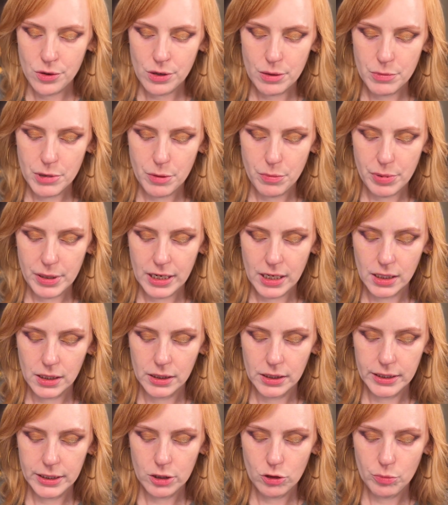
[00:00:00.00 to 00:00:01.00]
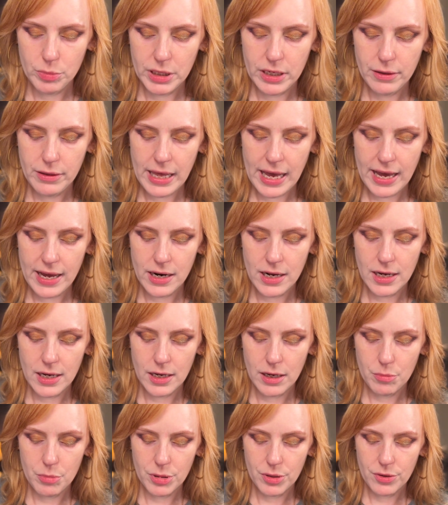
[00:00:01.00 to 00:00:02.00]
I'm gonna pick a little bit of that
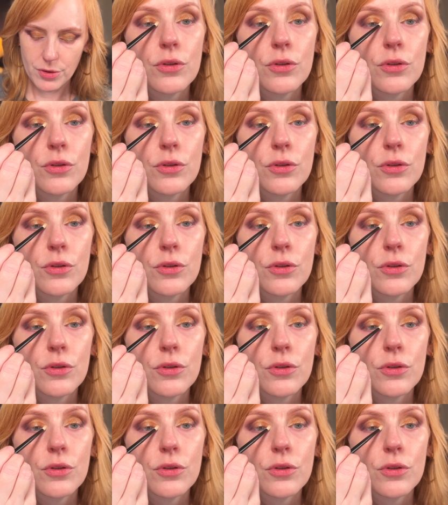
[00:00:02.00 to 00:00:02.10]
up